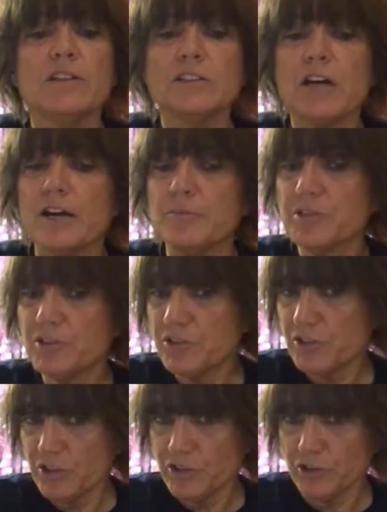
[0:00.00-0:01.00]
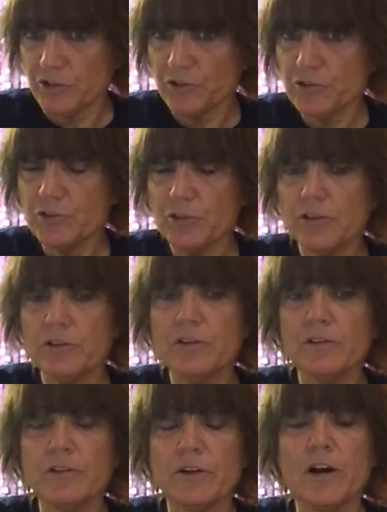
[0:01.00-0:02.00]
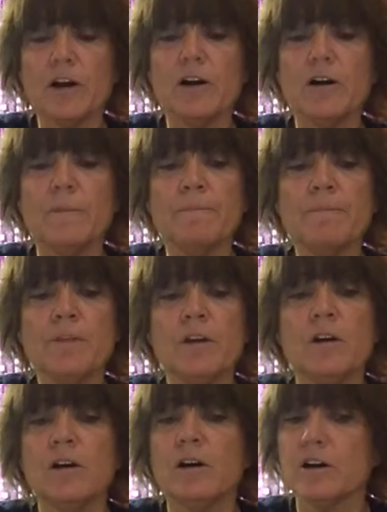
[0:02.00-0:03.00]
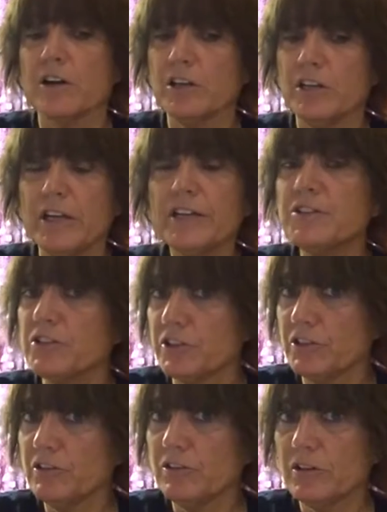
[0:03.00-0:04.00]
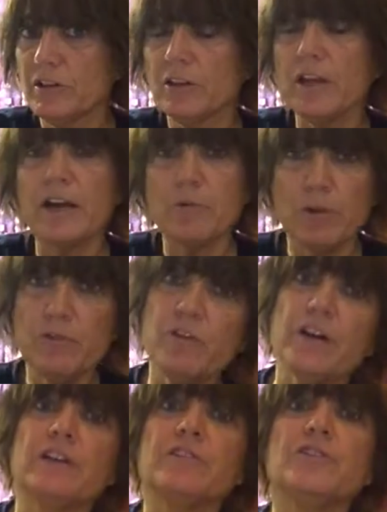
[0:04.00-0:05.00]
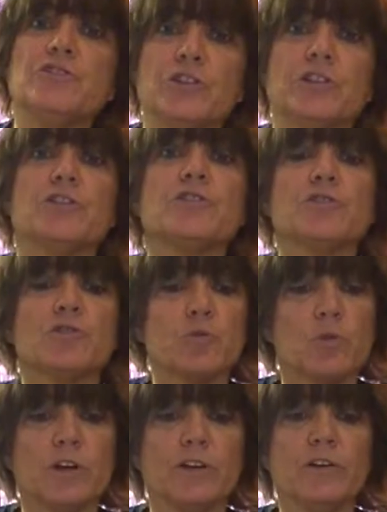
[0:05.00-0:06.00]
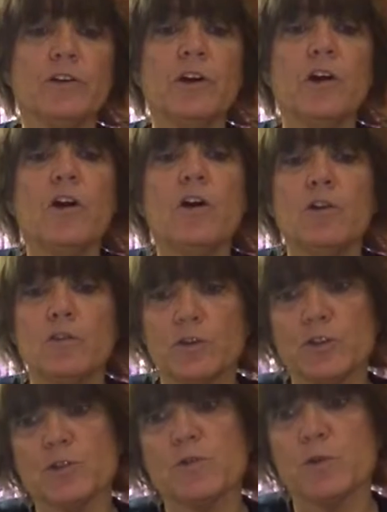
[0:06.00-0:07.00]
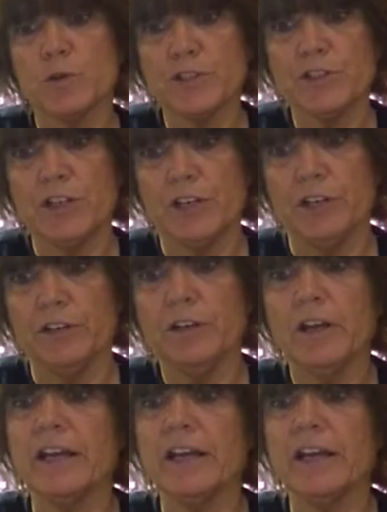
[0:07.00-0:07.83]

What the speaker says: times and seasons, are connected, like we found in Genesis 1, verse 14.